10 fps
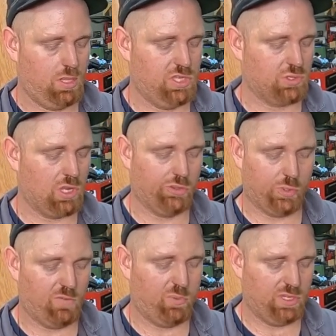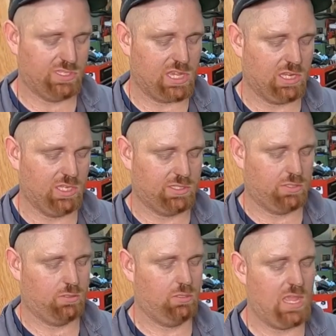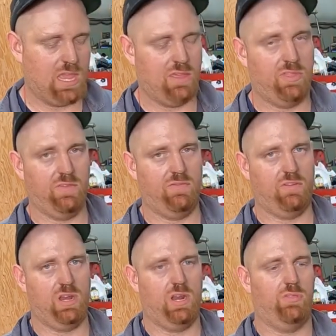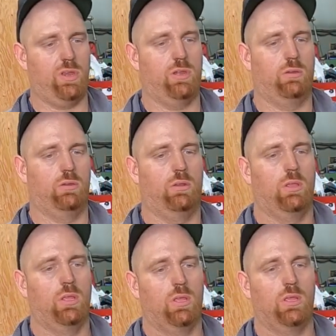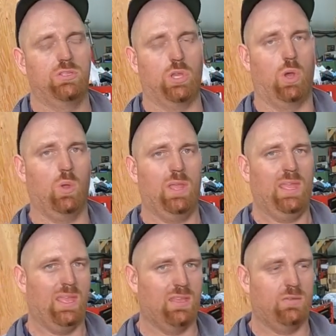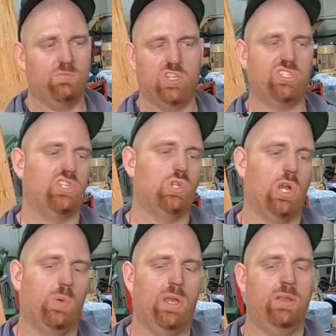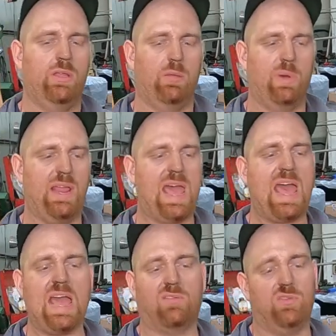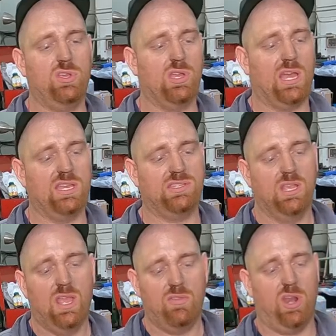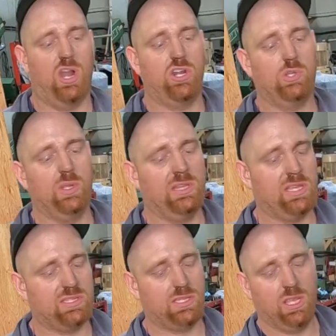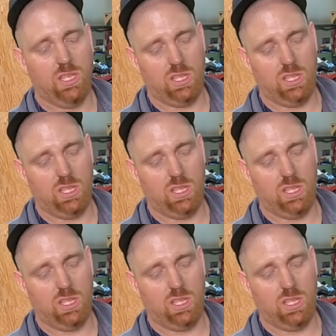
these are all 12-point sockets and they fit right on there. So just a short one, but a hack for you guys that are doing this.